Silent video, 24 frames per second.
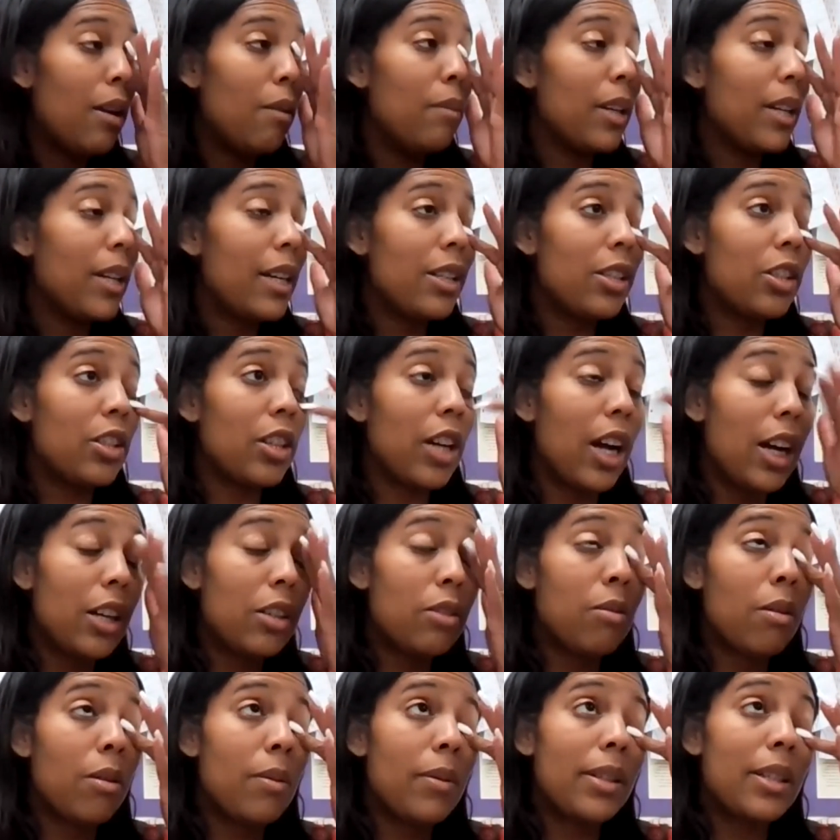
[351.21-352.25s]
Because
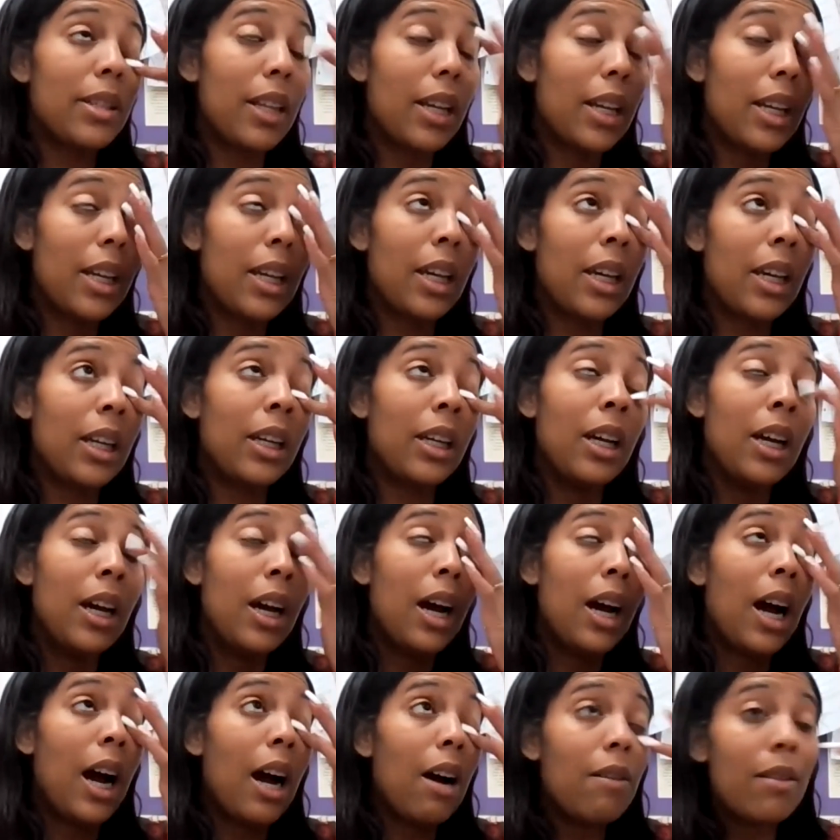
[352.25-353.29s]
Joshua was thinking,
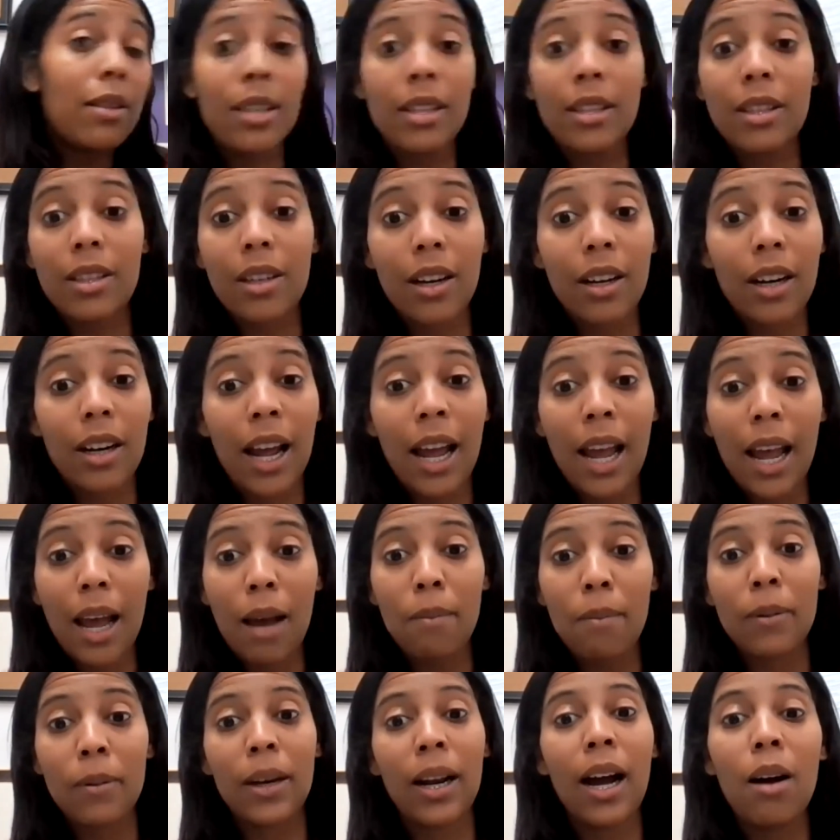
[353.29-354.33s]
How is this going to
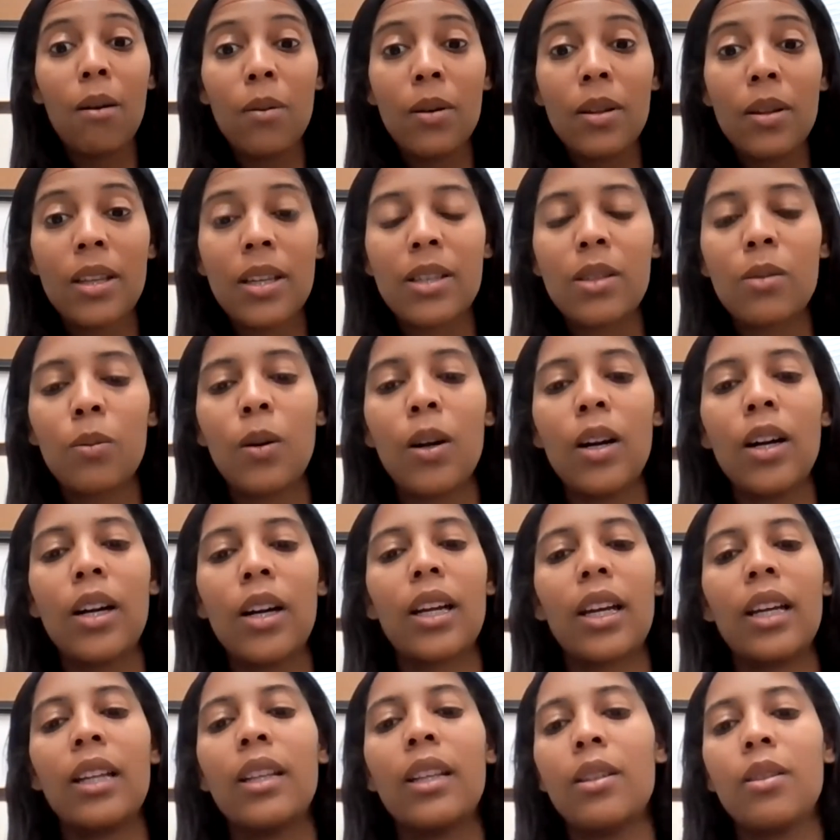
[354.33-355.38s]
happen? How will this
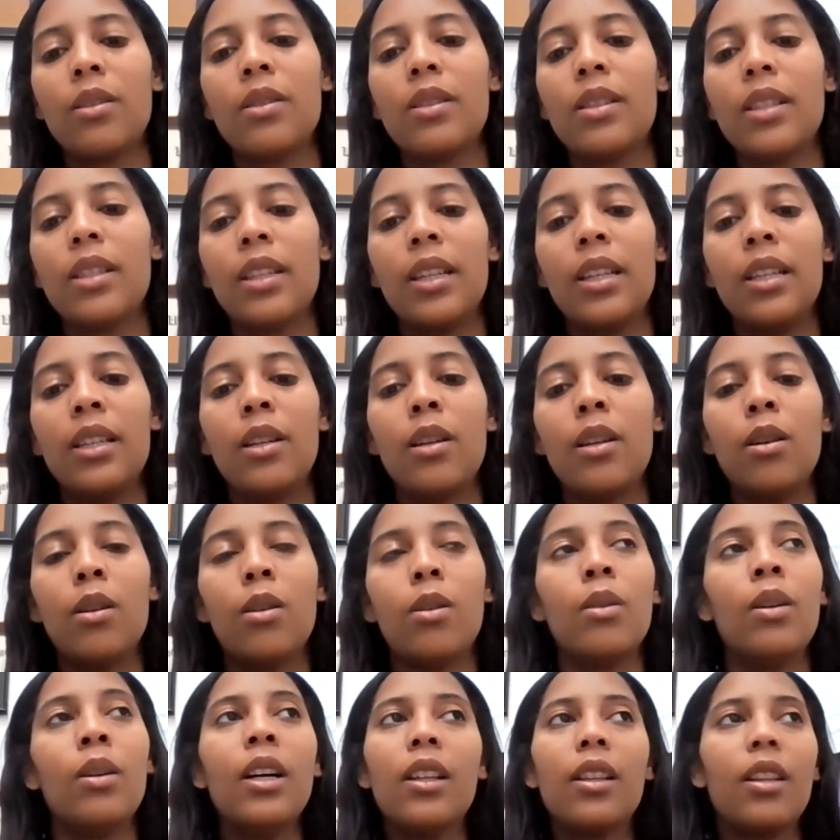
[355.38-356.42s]
work? And little did he
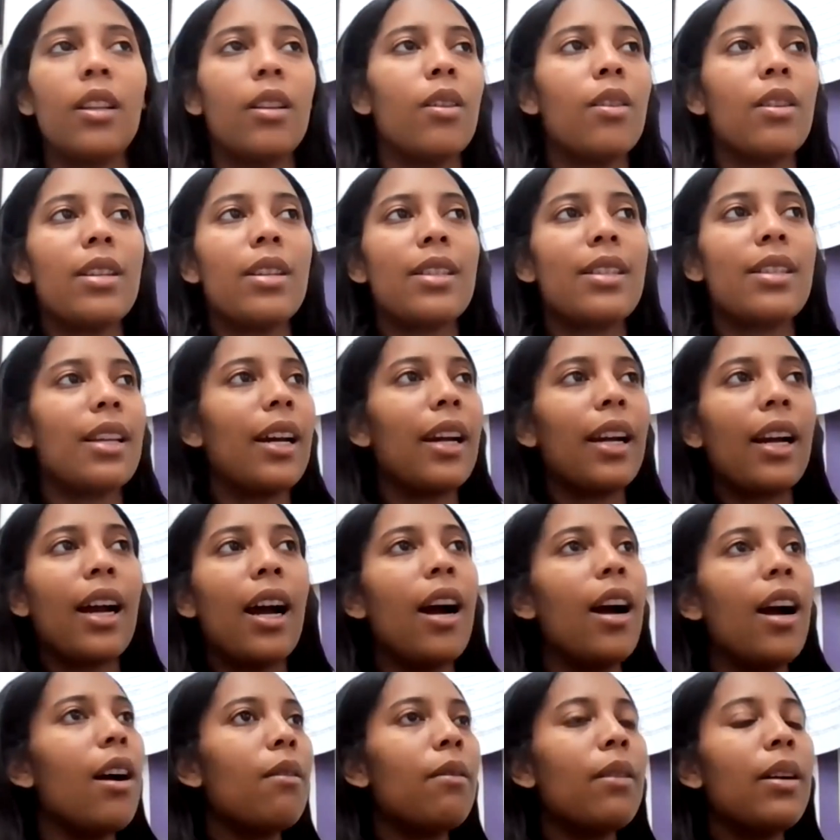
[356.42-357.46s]
know, the Lord is like,
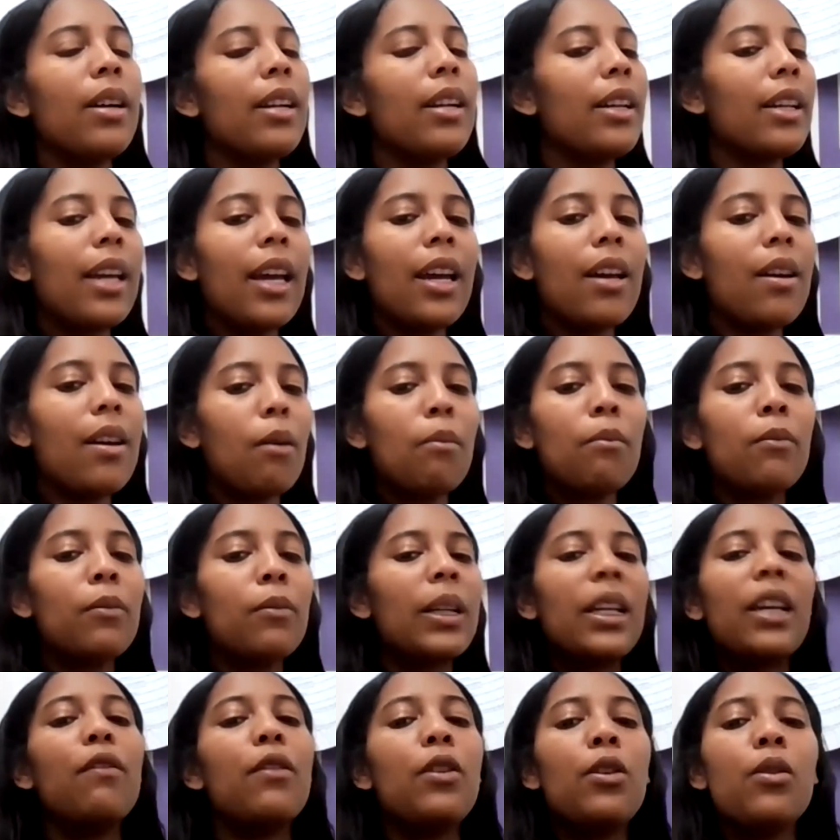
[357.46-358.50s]
I already gave, I'm
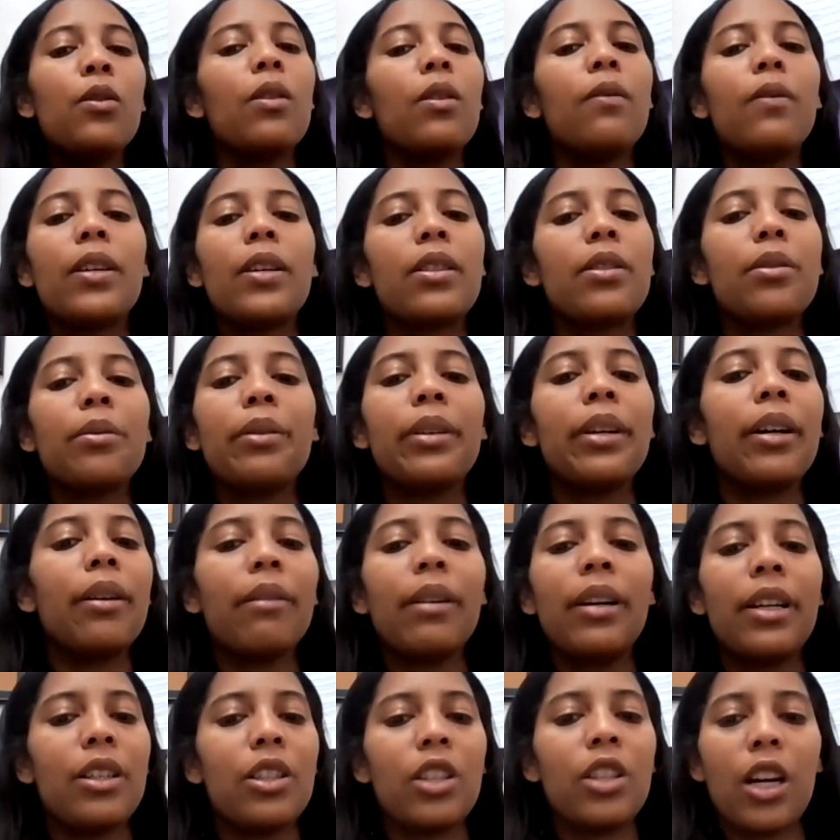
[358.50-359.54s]
giving you the victory
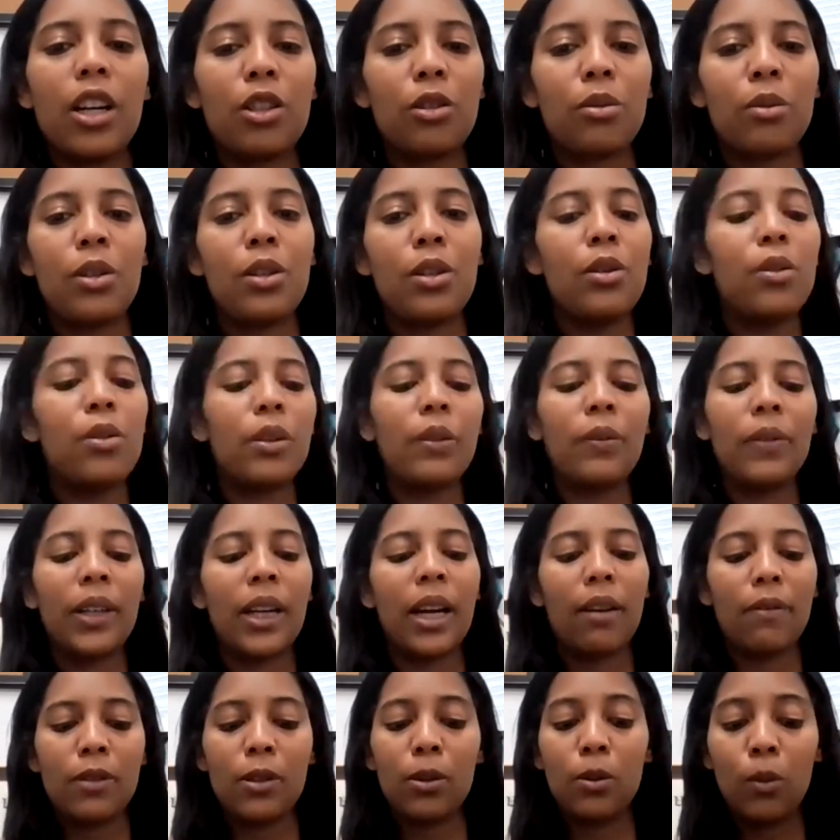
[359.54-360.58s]
already, Joshua. You don't even
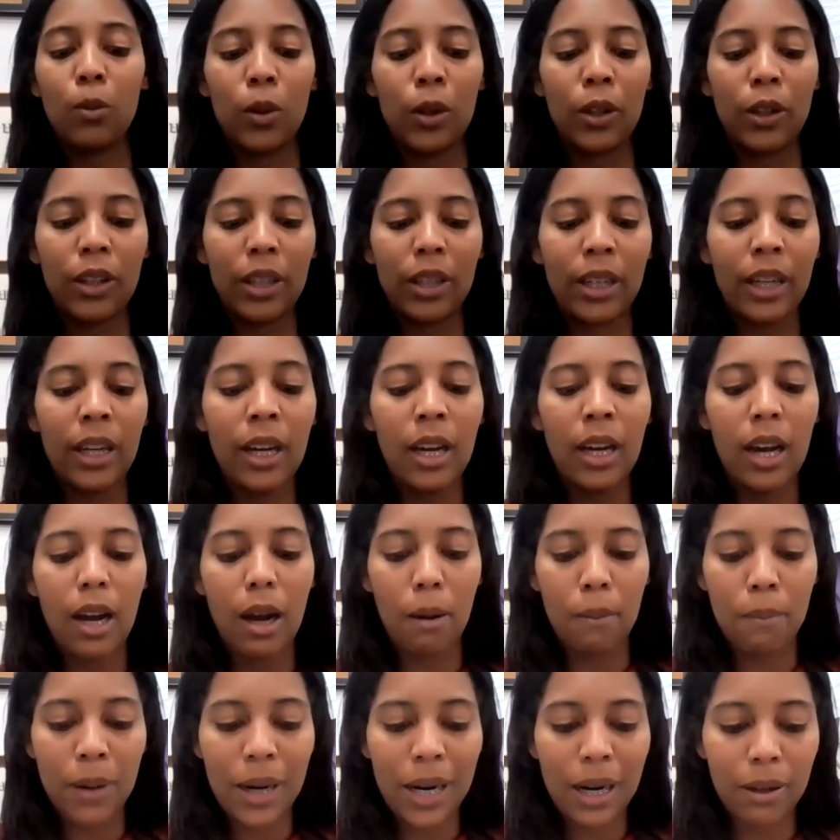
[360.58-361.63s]
have to worry
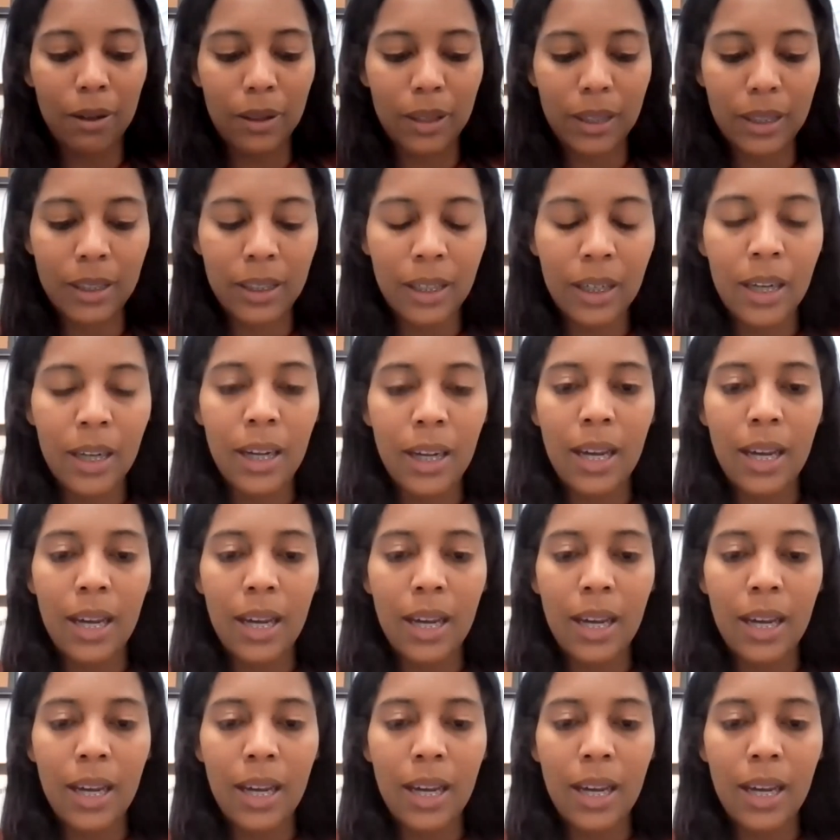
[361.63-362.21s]
about it.